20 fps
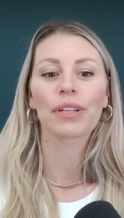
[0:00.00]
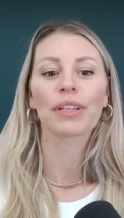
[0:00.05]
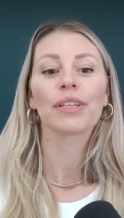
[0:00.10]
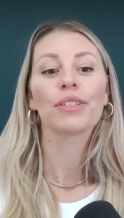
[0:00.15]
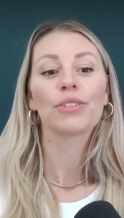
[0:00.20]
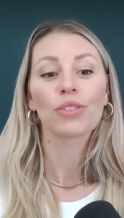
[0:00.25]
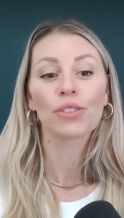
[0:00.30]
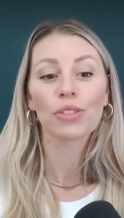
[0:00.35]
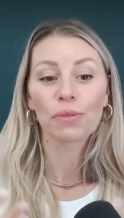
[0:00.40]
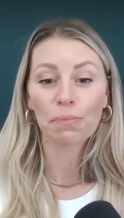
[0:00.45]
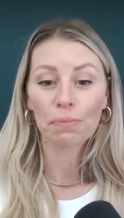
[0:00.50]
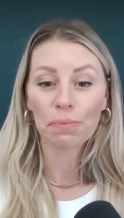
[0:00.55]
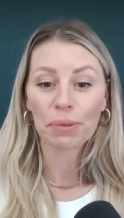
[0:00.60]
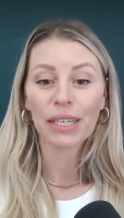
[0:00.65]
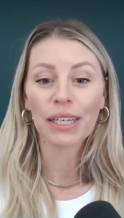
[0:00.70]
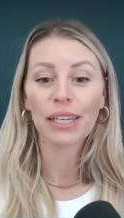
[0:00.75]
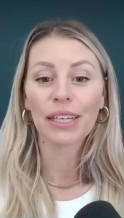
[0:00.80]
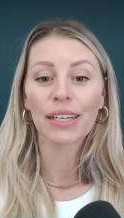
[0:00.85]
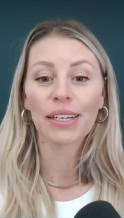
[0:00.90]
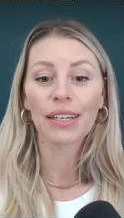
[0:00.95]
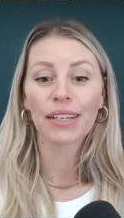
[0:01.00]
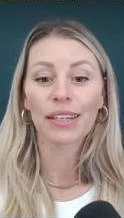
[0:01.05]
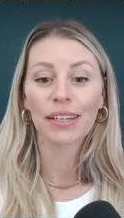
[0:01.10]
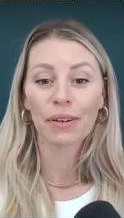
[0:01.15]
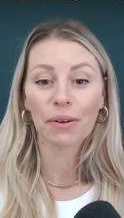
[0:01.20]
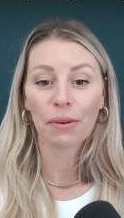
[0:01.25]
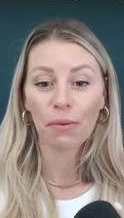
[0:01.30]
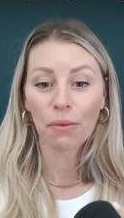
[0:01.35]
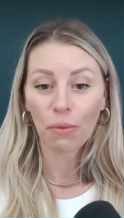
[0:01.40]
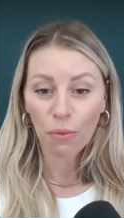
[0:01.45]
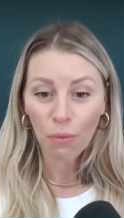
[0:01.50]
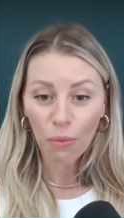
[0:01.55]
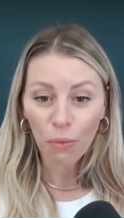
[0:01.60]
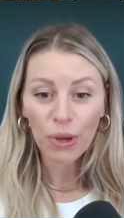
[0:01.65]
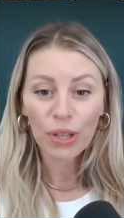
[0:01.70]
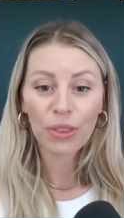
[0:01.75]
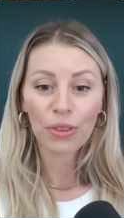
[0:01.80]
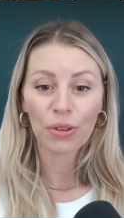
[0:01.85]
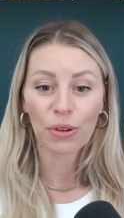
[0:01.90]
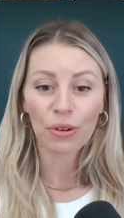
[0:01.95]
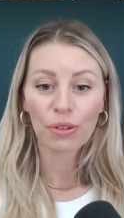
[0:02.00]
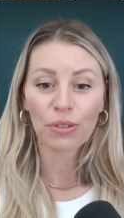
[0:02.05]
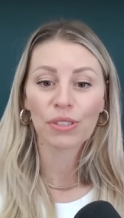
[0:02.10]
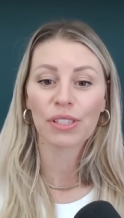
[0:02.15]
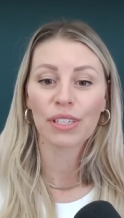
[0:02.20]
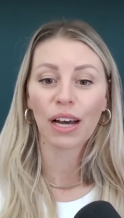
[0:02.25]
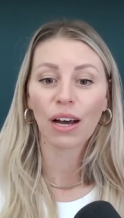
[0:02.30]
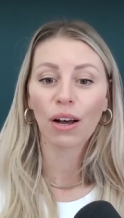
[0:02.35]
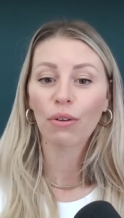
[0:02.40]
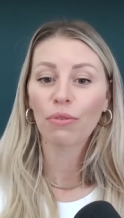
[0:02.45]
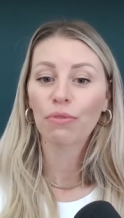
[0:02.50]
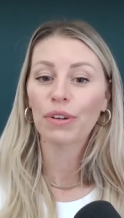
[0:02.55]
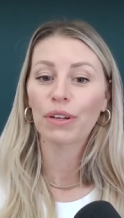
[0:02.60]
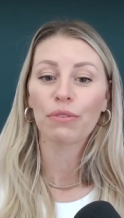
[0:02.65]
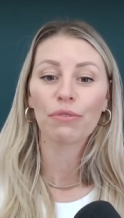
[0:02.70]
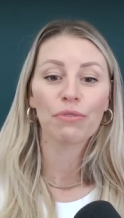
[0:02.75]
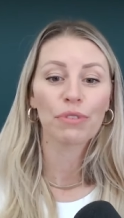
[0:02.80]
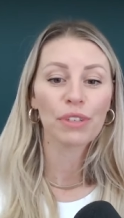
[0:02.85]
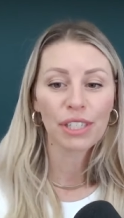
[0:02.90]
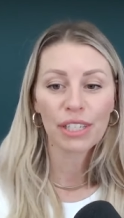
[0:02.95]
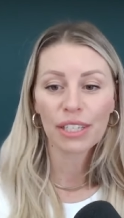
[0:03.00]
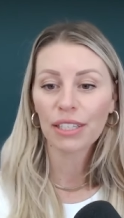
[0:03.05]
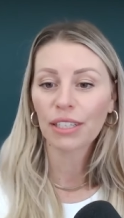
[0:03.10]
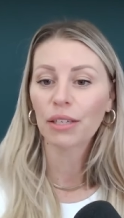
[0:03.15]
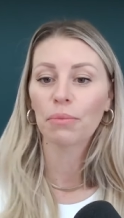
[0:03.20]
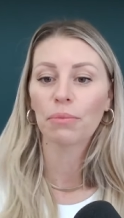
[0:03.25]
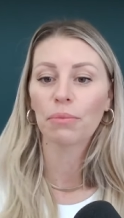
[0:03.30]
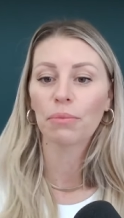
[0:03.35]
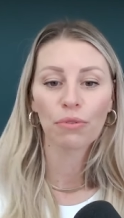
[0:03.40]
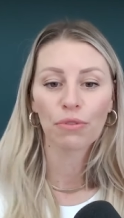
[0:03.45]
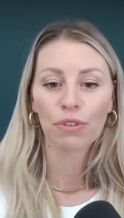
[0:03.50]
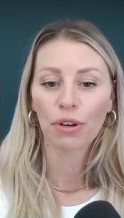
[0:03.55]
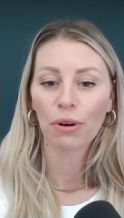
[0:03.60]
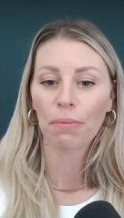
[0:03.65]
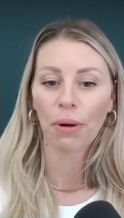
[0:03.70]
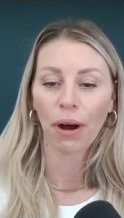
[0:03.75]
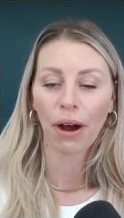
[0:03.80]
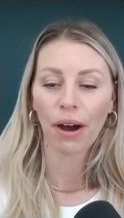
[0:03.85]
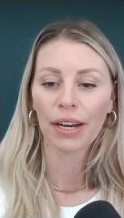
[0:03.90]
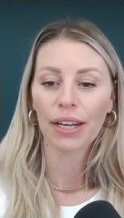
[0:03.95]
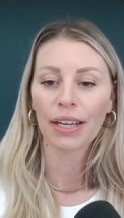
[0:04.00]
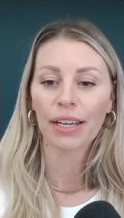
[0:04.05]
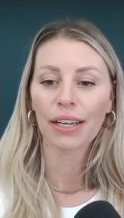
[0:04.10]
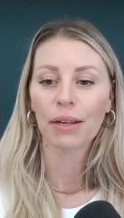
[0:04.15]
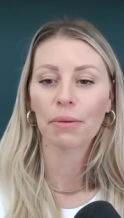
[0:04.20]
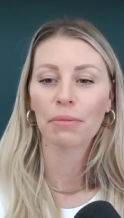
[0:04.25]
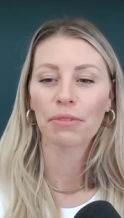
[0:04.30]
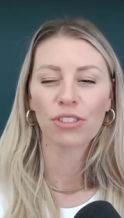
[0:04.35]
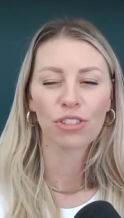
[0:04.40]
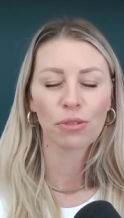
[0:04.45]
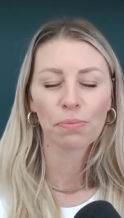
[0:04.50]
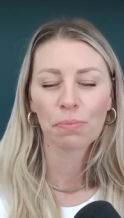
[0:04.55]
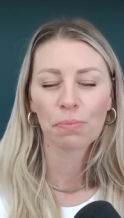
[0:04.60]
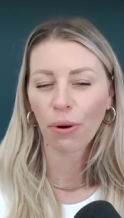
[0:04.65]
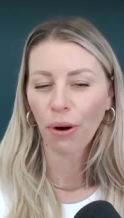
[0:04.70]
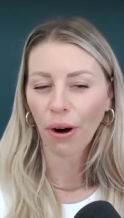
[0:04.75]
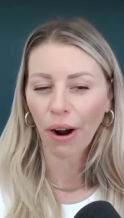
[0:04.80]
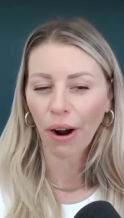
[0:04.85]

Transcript: really just be with yourself and physically mm. move your body and just